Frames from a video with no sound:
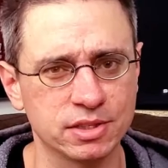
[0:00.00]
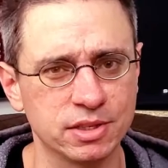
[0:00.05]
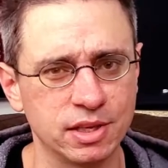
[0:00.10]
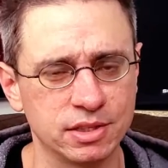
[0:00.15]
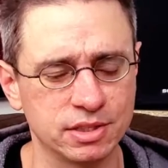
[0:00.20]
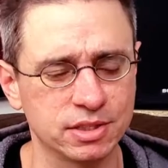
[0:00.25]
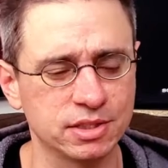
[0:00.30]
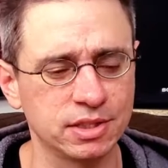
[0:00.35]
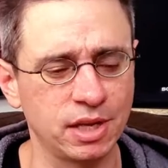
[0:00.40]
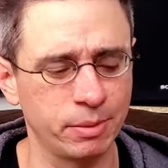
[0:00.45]

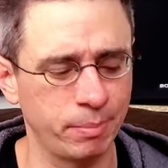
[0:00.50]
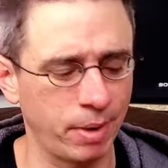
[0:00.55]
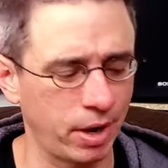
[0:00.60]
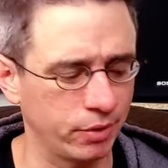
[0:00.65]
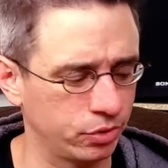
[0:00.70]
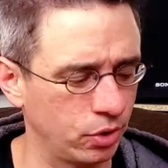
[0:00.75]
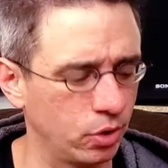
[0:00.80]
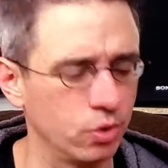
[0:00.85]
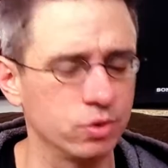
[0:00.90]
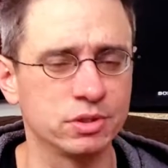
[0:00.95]
that's said
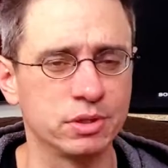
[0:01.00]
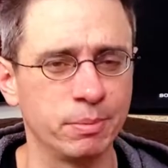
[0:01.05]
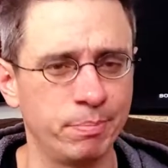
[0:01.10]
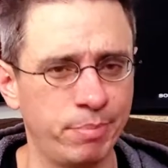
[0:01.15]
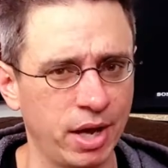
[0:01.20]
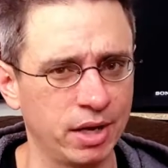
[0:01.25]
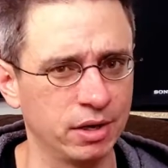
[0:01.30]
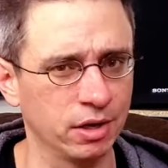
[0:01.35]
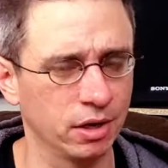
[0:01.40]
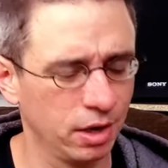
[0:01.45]
about those, the
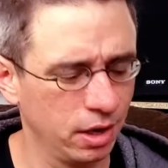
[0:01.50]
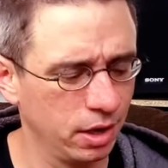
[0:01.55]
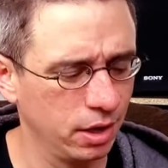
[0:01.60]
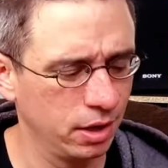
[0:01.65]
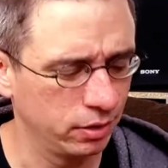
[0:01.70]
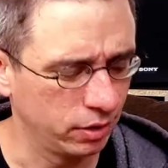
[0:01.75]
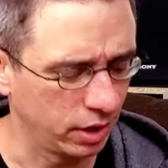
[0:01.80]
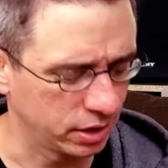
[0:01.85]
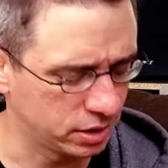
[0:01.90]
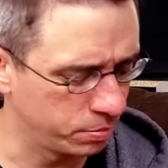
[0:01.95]
better.
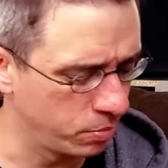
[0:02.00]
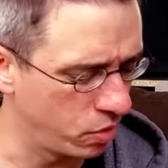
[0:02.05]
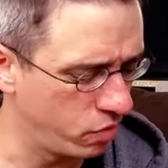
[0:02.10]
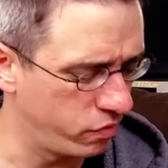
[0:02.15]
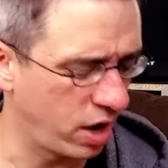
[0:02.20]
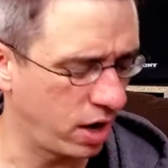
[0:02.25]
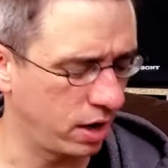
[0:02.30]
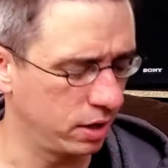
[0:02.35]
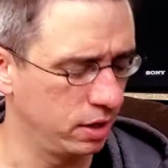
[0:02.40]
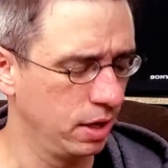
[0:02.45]
Let's move
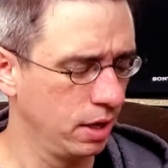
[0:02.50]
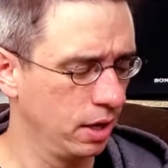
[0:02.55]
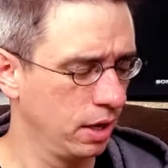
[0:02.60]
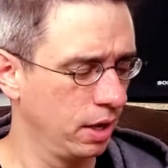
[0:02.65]
on.